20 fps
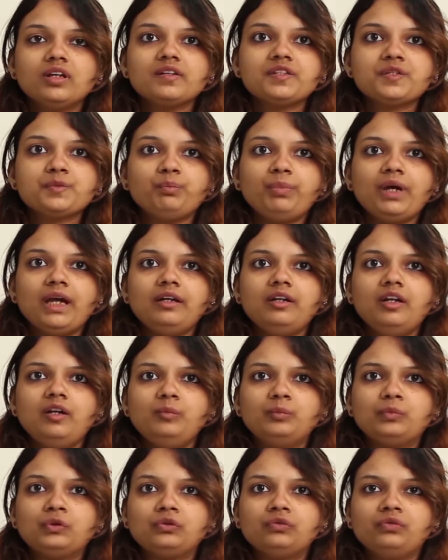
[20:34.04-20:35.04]

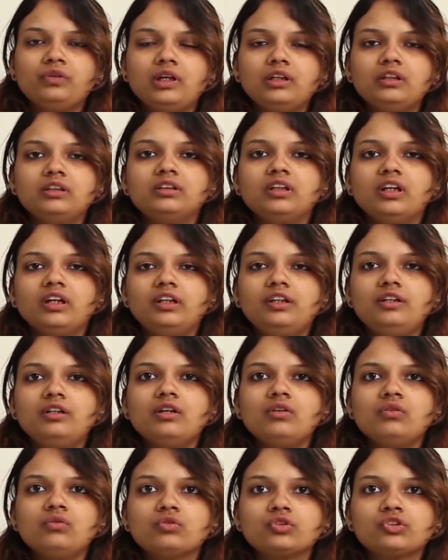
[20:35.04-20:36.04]
expanding profile in the
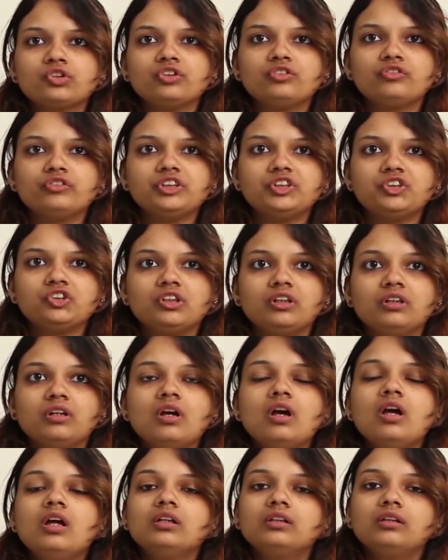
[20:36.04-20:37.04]
Indian Ocean region,
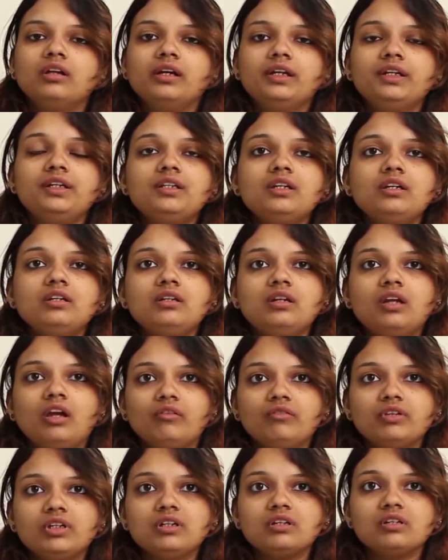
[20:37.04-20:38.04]
the Indian
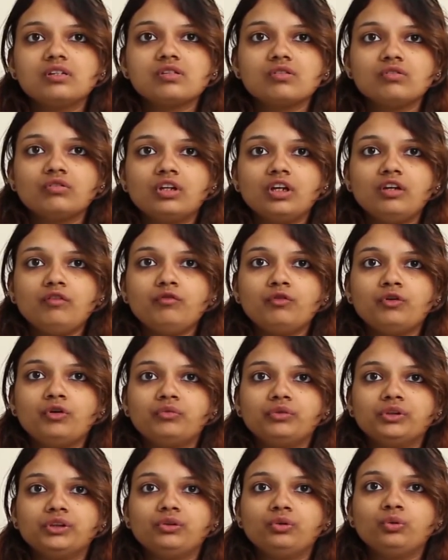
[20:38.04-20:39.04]
Navy is looking
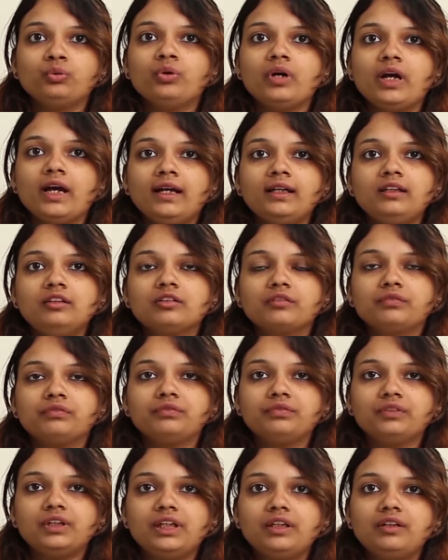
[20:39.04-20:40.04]
forward to add the
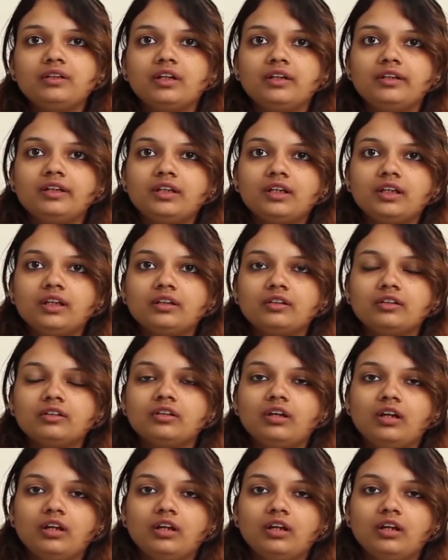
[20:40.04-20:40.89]
fleet dedicated